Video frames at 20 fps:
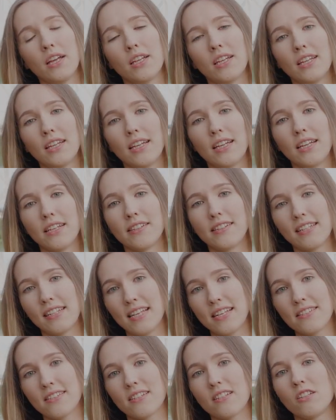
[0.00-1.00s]
the
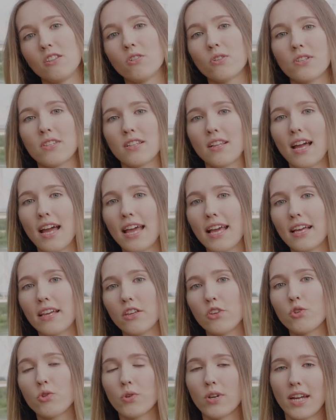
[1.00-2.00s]
lesson looks like,
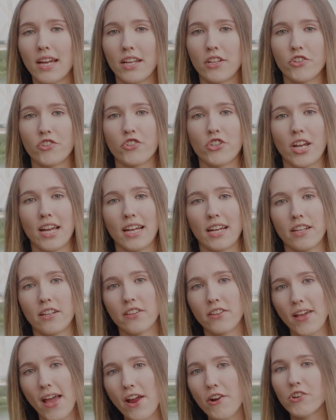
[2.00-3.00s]
you can check
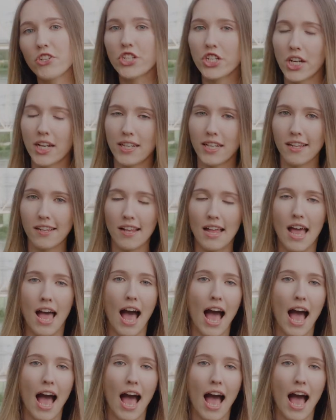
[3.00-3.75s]
their channel.